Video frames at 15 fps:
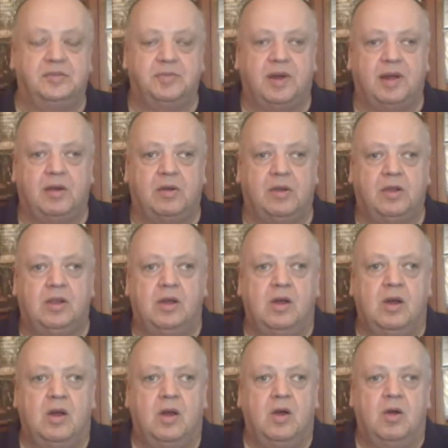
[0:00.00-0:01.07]
Spiral
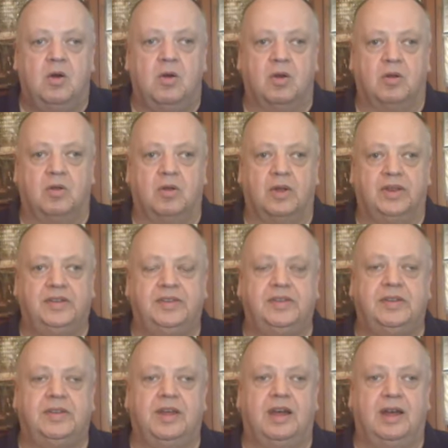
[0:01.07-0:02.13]
or
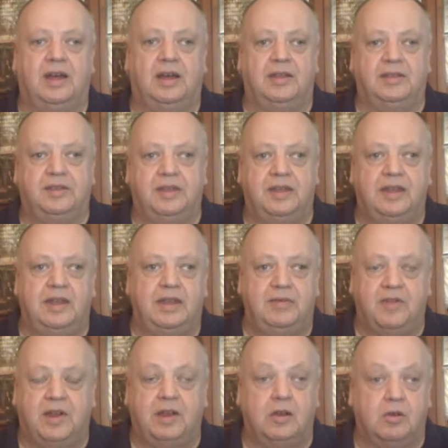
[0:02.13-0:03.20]
Chris at the
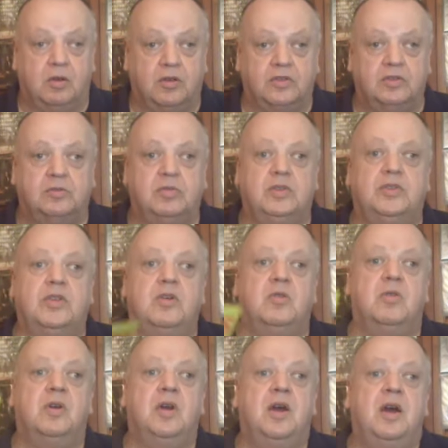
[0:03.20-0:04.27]
Vinyl Orchard will know.
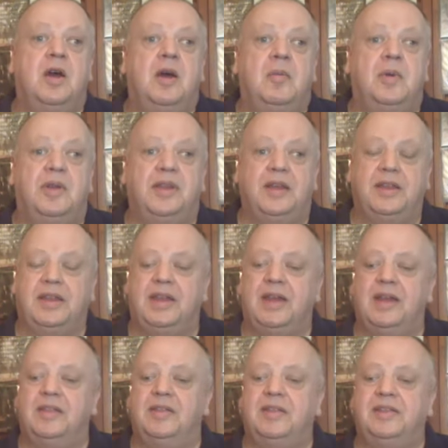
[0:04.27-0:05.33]
But yet
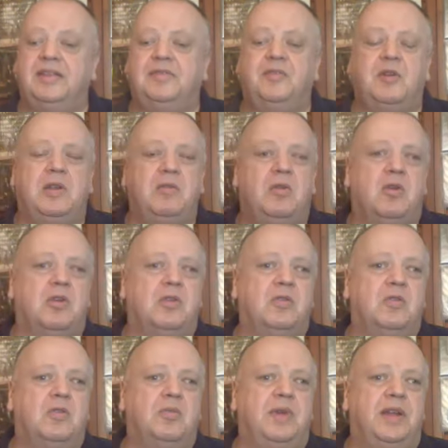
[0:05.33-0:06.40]
again, this is very rock and
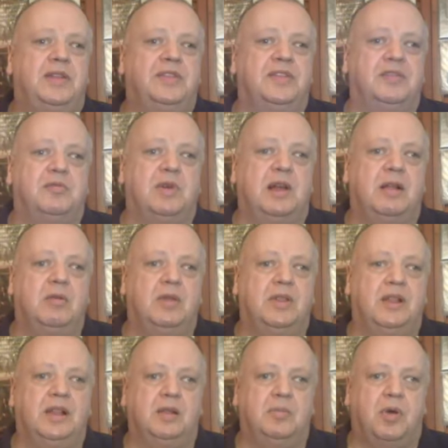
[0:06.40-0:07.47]
roll based as well, with a
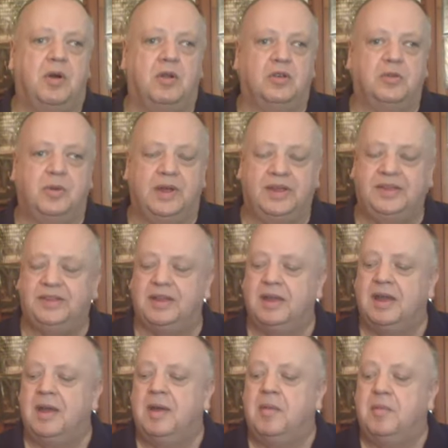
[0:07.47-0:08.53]
little punk twist,
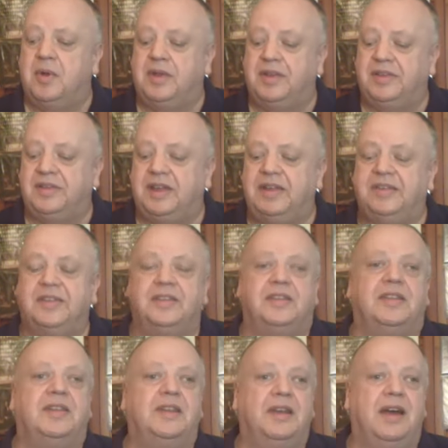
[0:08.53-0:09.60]
but it's decent.
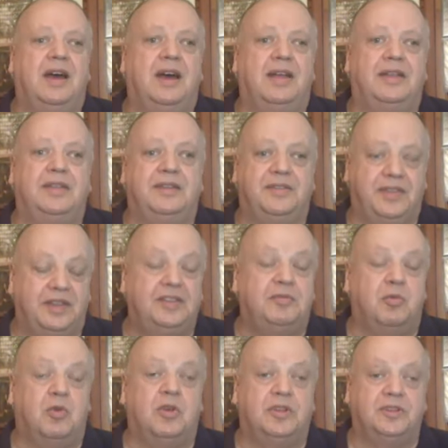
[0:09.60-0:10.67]
And this
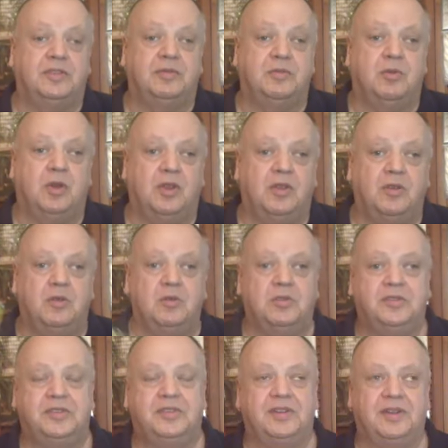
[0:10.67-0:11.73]
was one of
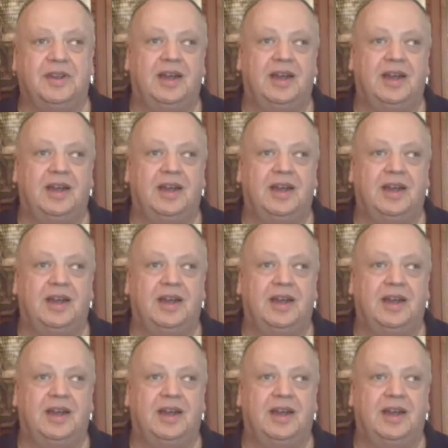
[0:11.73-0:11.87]
those